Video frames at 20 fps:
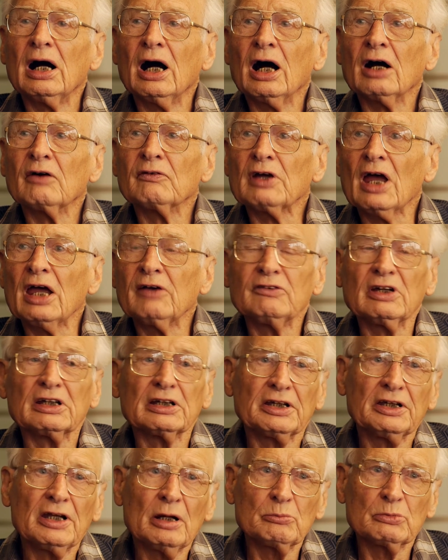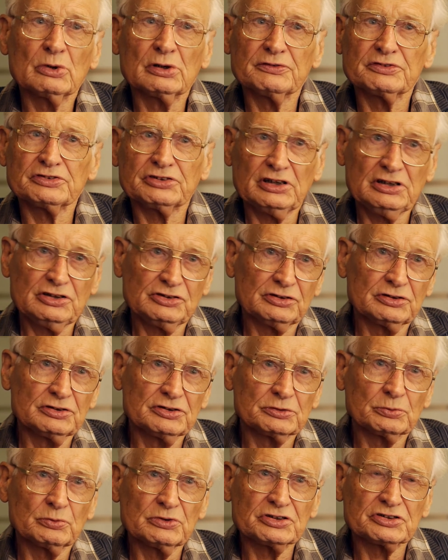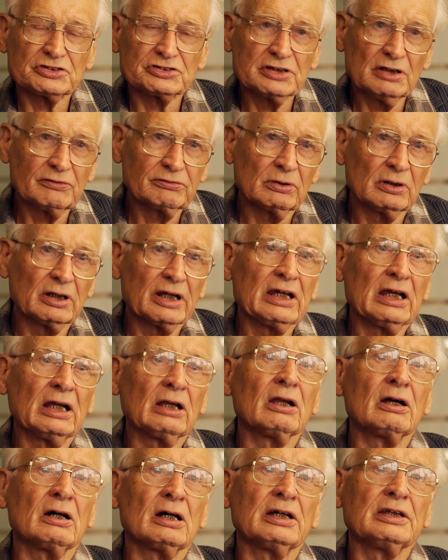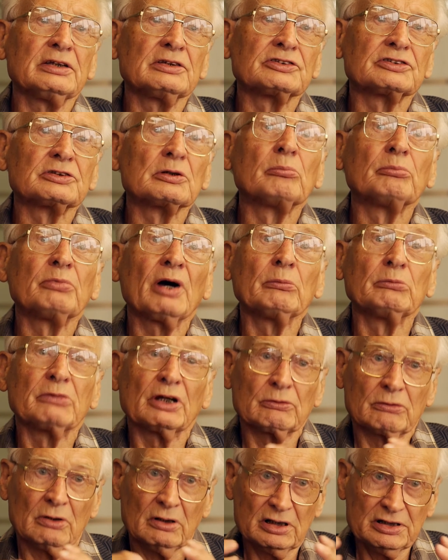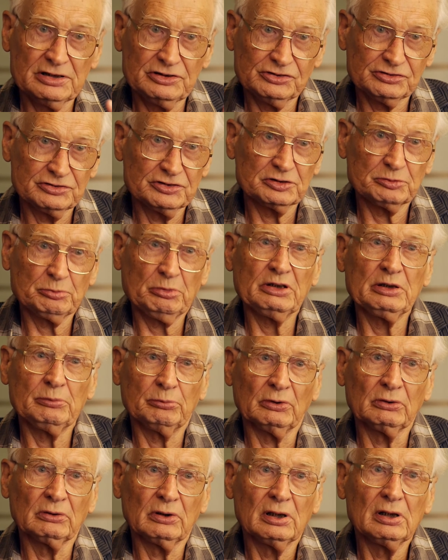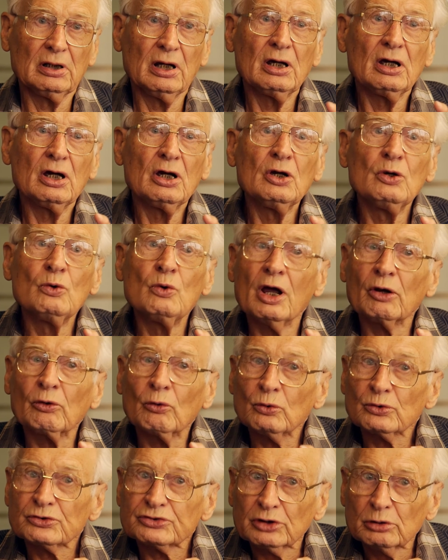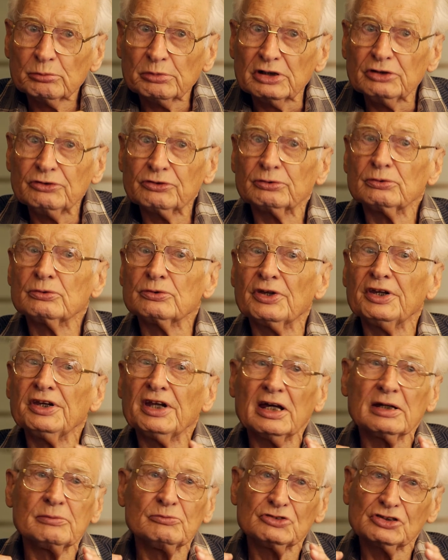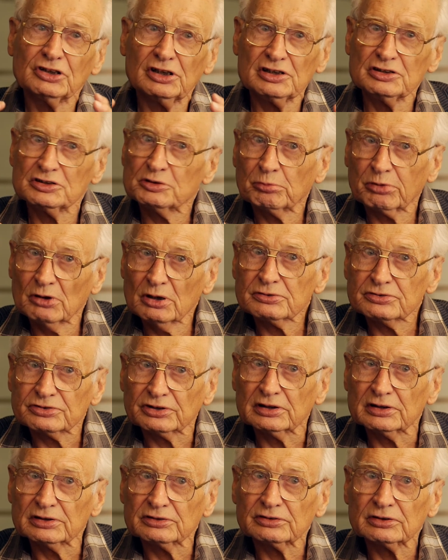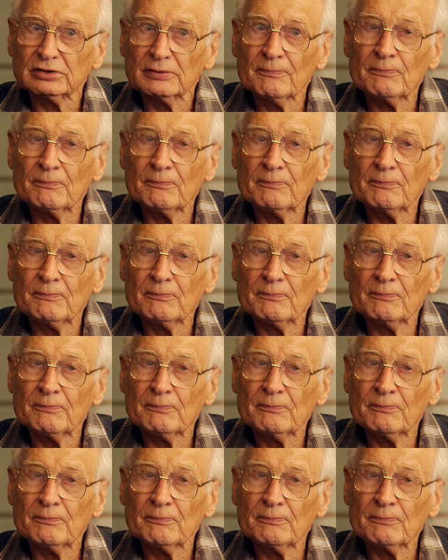of having a number of sessions with several airlines public relations people who had also been through the name change process.